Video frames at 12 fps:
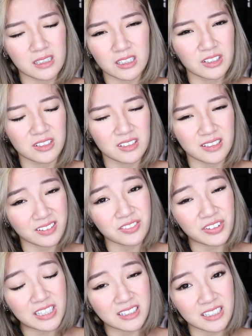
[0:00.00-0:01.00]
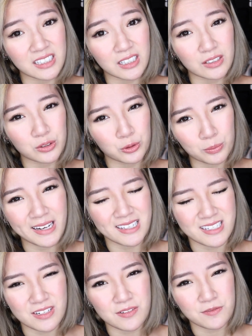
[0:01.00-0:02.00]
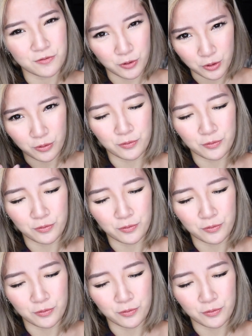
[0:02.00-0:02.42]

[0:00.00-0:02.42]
it doesn't really turn out too pleasant for your